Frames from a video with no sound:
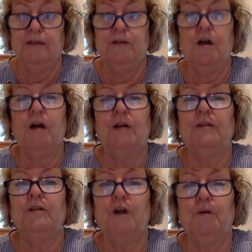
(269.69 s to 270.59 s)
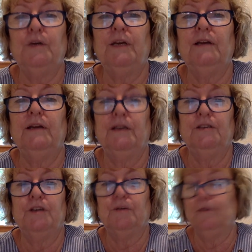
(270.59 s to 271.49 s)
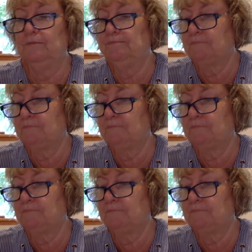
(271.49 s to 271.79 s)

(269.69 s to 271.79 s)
not coding in general.